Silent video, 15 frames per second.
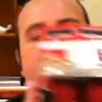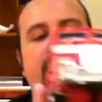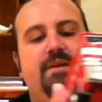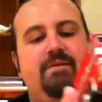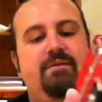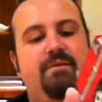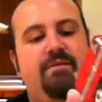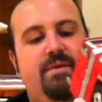
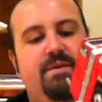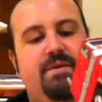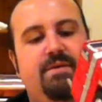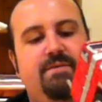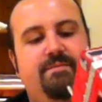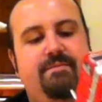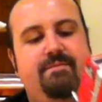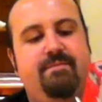that's what I've missed.
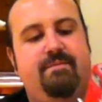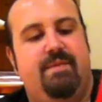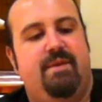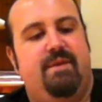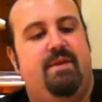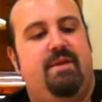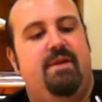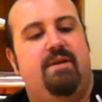
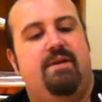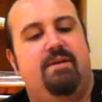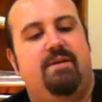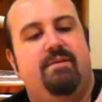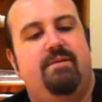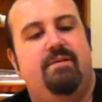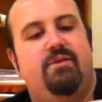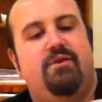
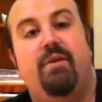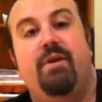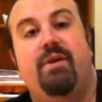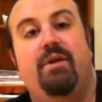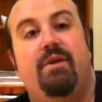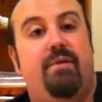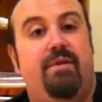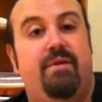Showing
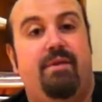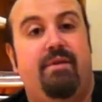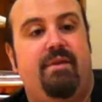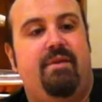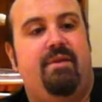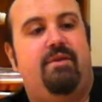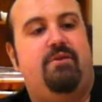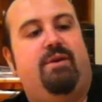you
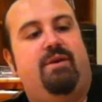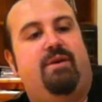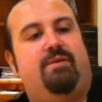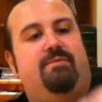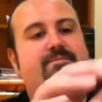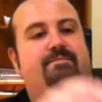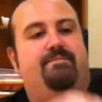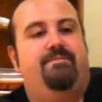the trailer.
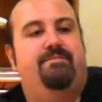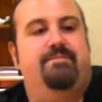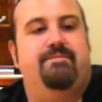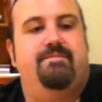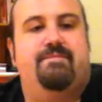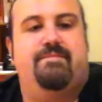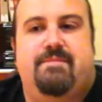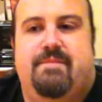
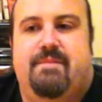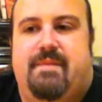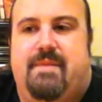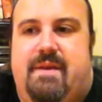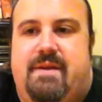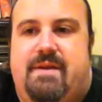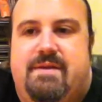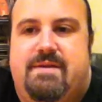
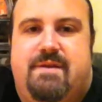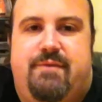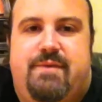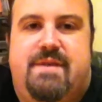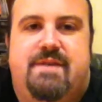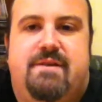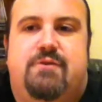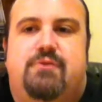So if we
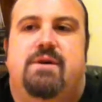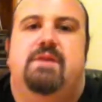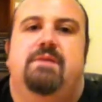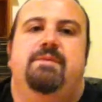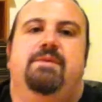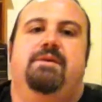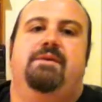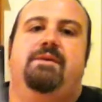take the trailer
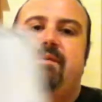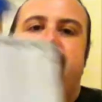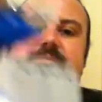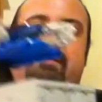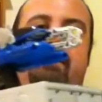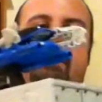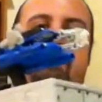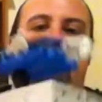back,
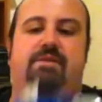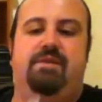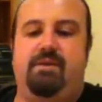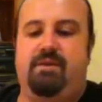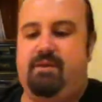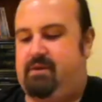and just